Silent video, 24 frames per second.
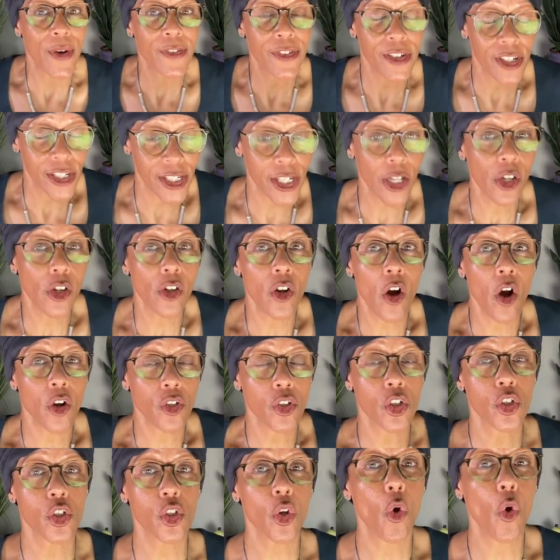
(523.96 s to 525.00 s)
We've still
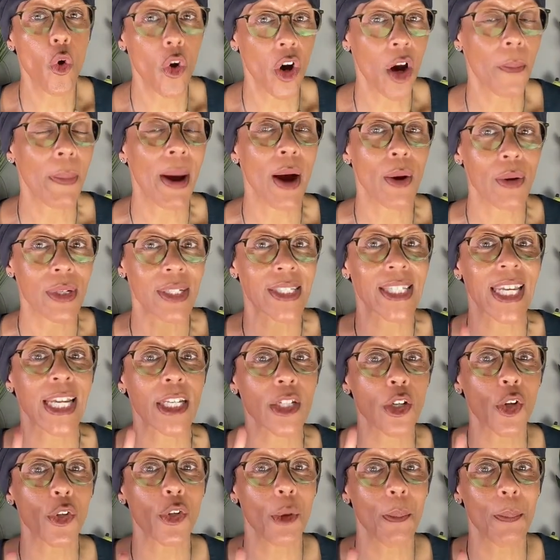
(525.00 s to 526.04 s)
got to talk about
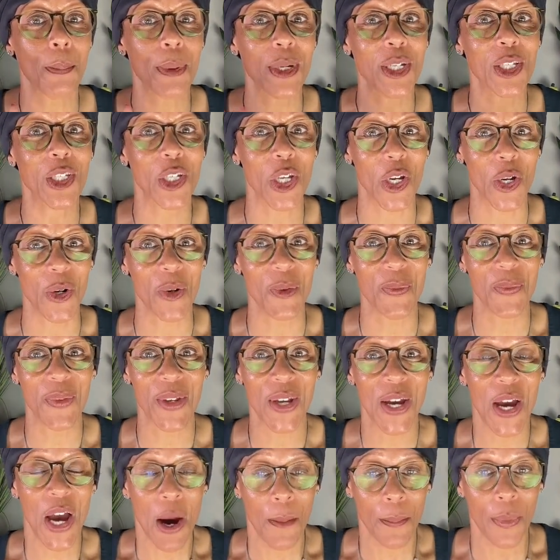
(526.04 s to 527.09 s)
signal number 2.
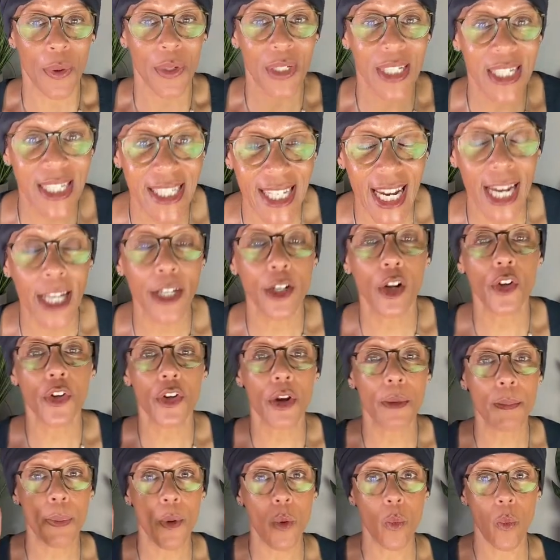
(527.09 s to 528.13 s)
But signal
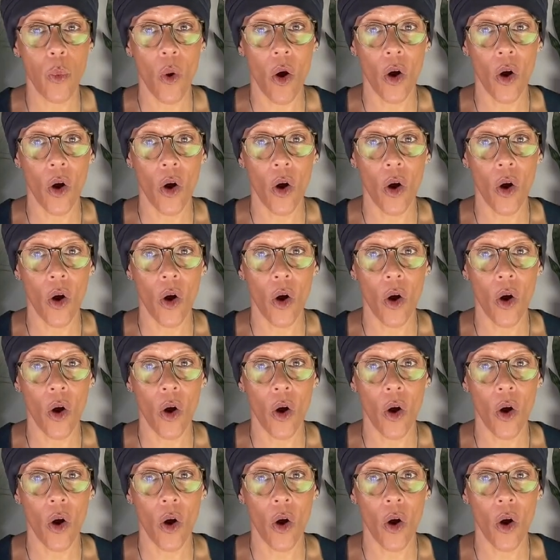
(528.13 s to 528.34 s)
number